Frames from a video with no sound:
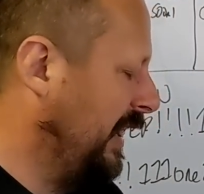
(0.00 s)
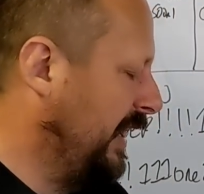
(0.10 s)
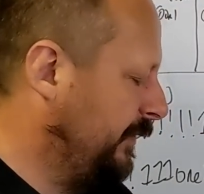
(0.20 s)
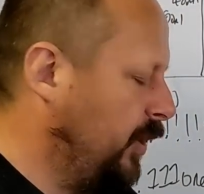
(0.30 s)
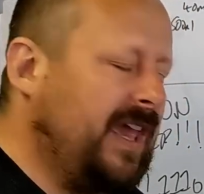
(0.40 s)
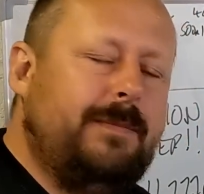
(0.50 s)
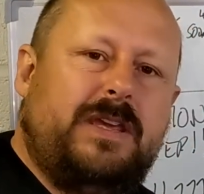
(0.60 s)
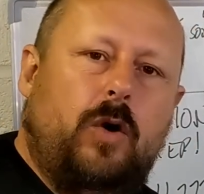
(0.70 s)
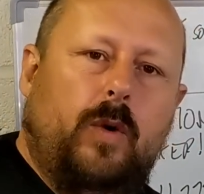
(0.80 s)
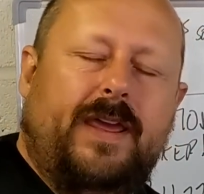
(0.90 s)
If you hear me
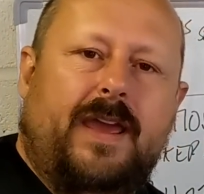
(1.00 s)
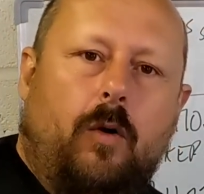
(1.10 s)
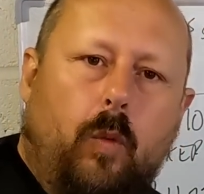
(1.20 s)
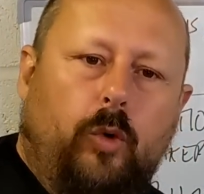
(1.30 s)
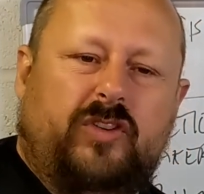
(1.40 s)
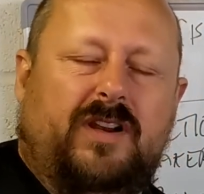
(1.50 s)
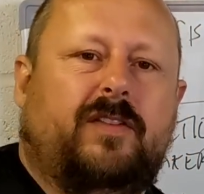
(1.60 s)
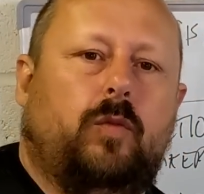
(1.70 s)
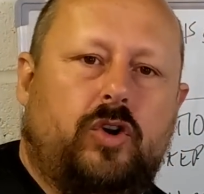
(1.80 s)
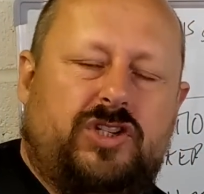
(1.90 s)
calling it a
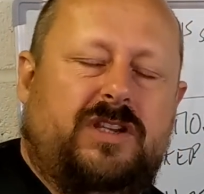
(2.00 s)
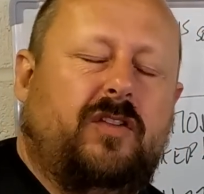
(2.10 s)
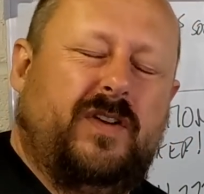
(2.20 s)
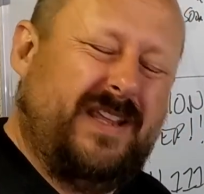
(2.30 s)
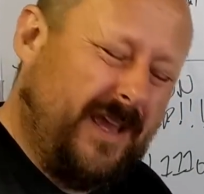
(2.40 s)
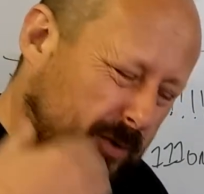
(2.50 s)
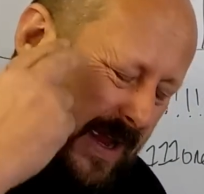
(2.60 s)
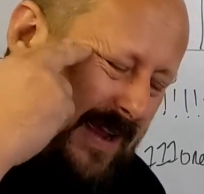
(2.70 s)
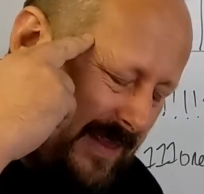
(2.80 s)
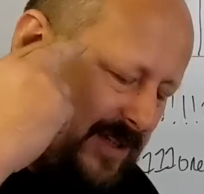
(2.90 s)
waterless wash in this video,
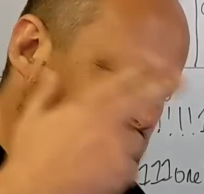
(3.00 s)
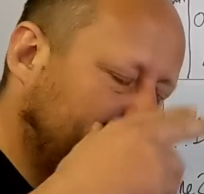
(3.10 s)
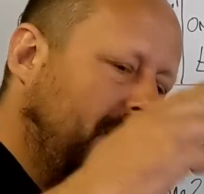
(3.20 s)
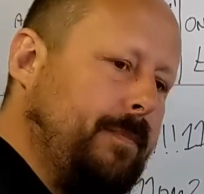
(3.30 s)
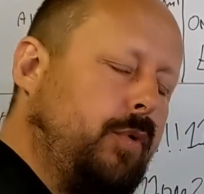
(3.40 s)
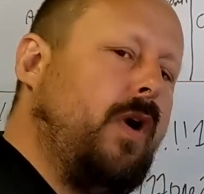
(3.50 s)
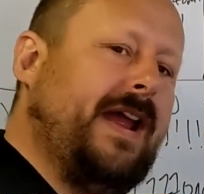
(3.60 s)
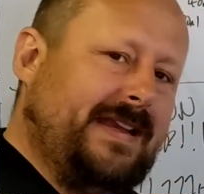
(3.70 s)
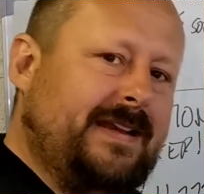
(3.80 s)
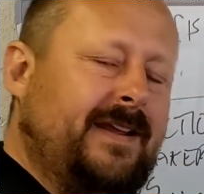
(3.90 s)
that's just my
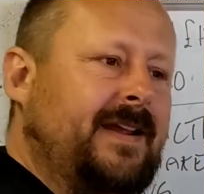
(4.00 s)
brain.